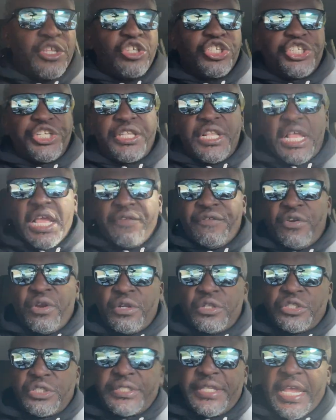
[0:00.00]
you should
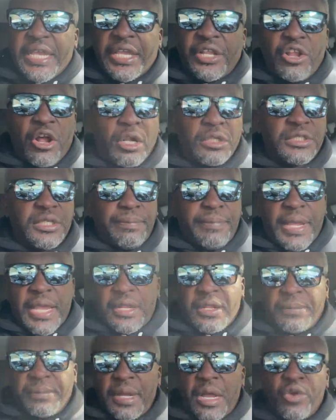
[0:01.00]
never take an
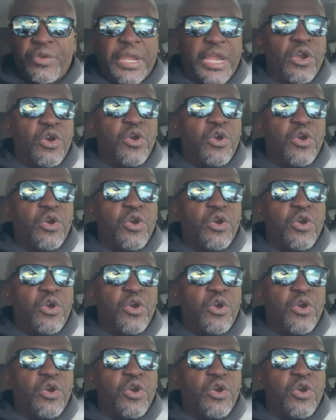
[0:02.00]
ultimatum. I don't care